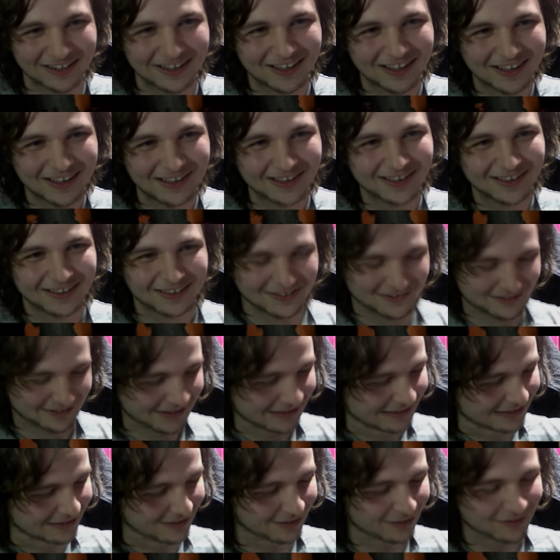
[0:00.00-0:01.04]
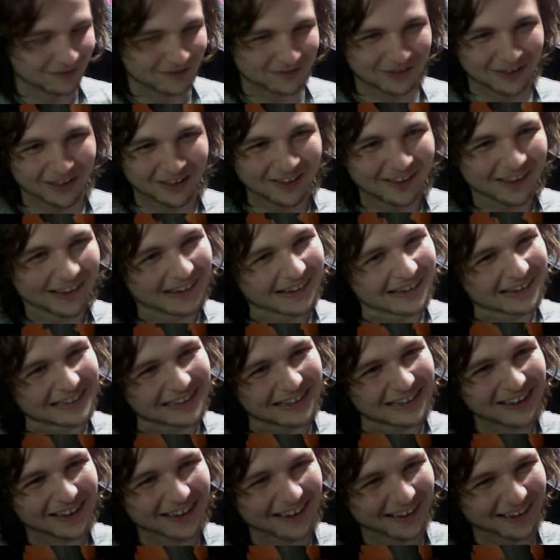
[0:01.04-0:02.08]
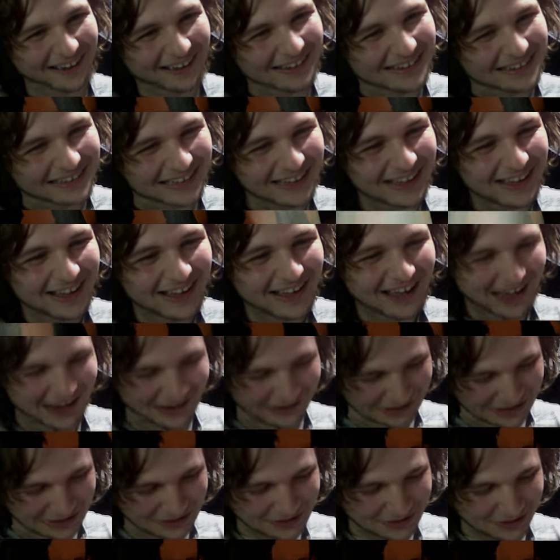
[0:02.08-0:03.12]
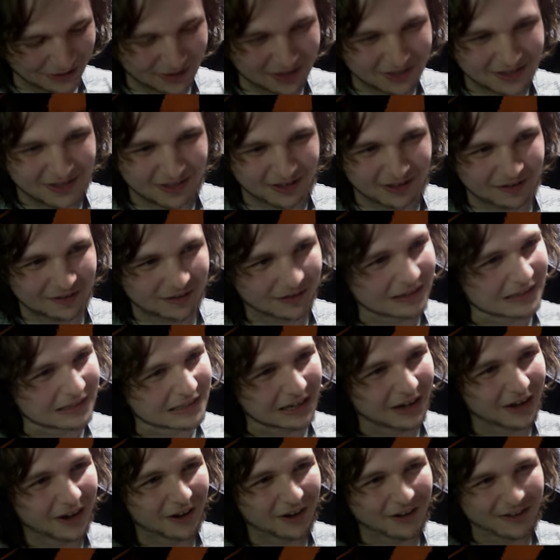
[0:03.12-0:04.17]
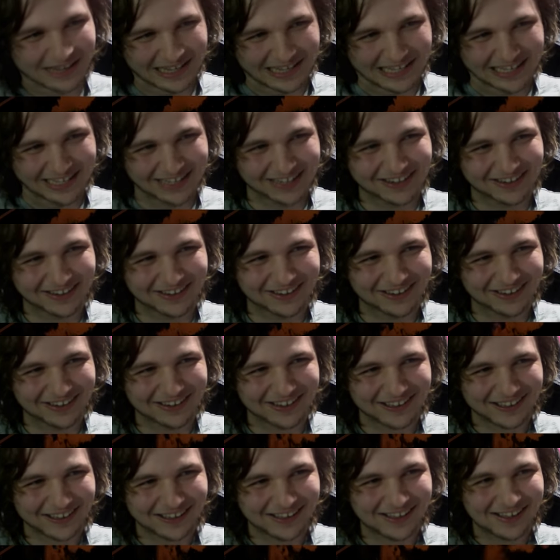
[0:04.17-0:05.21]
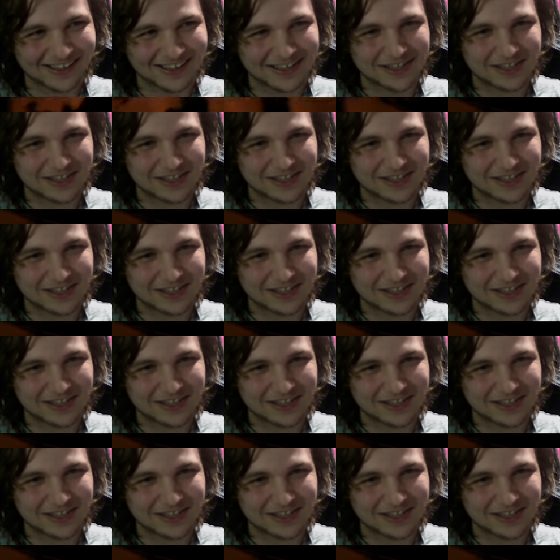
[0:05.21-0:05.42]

It's oh, it's it's. How are you doing that? Oh. Wait, how do you do